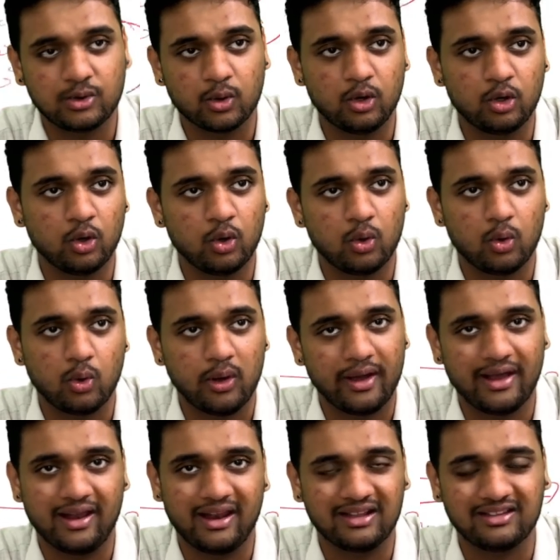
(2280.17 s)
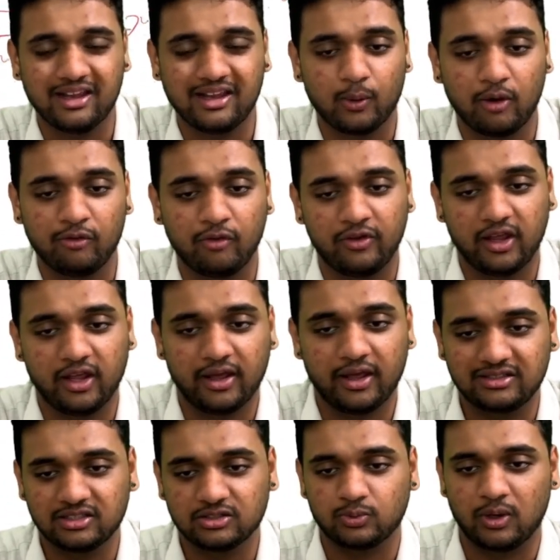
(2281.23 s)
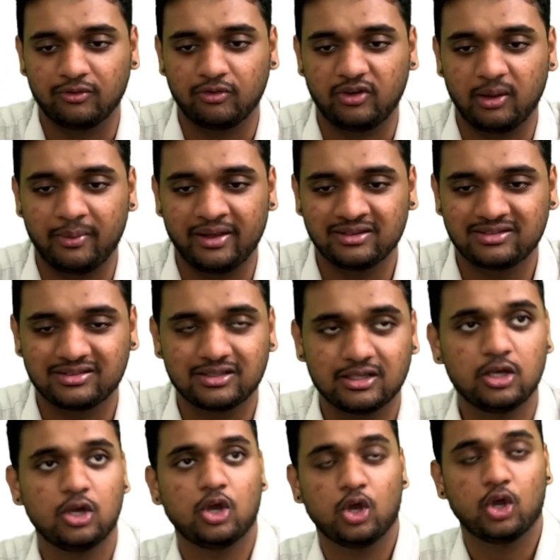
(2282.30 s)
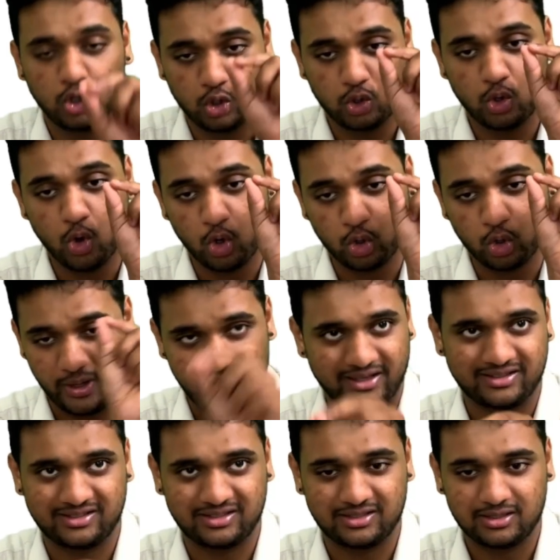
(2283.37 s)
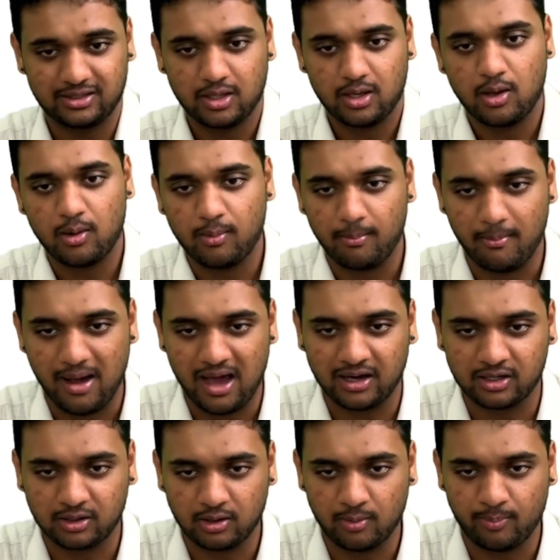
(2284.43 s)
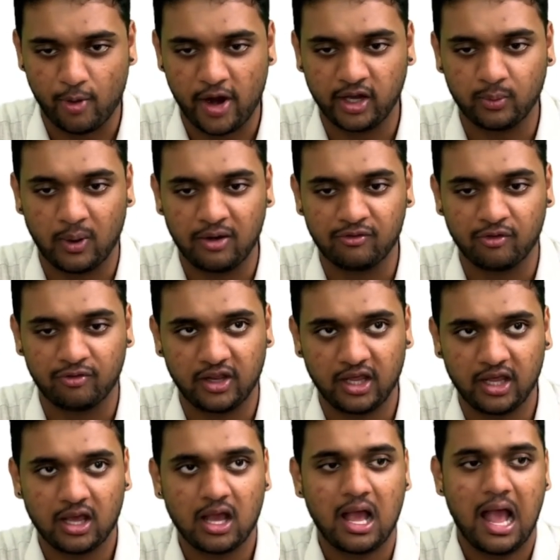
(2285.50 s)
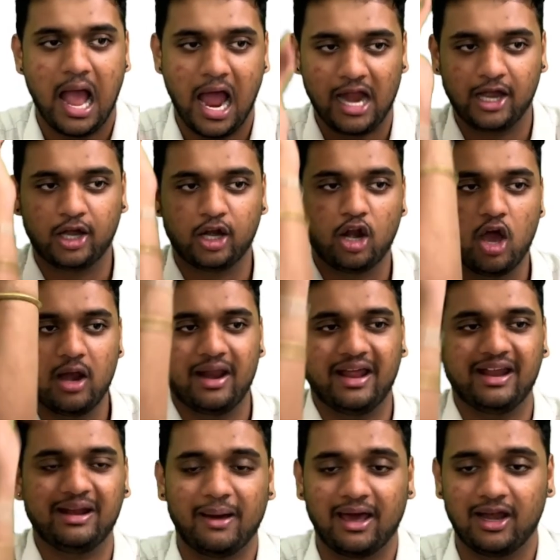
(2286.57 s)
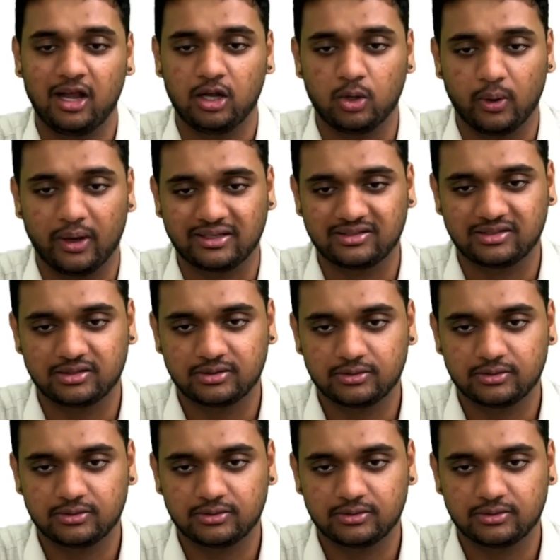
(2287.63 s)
equal to less than equal to 150. X is 150 means go to x, mark a point 150 and draw a line parallel to x.